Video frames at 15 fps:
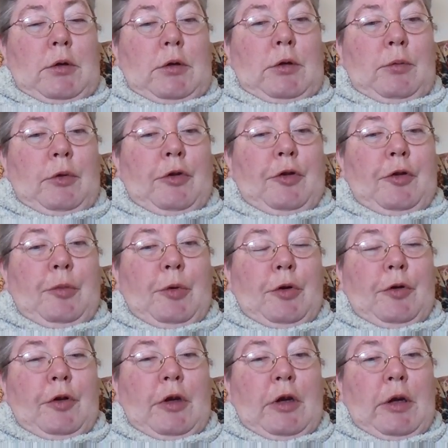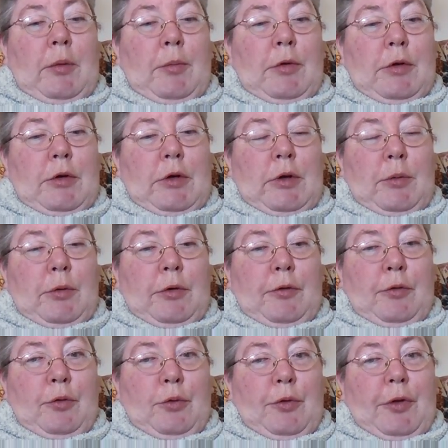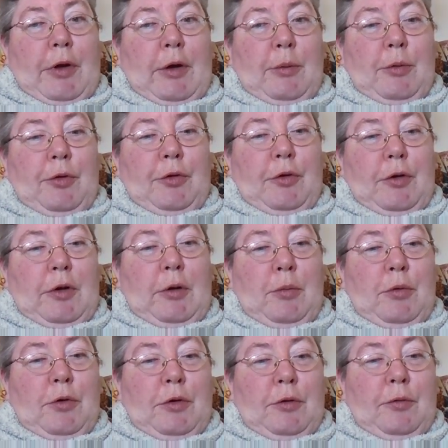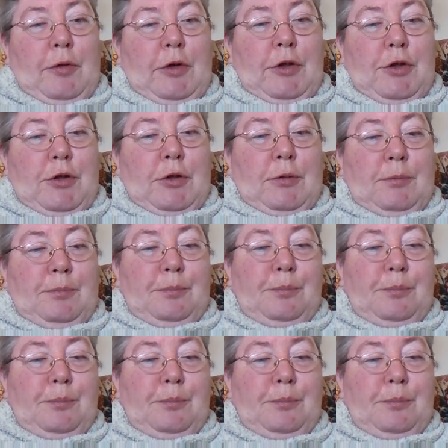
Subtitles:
that once upon a time I would have thought that was a work of fiction.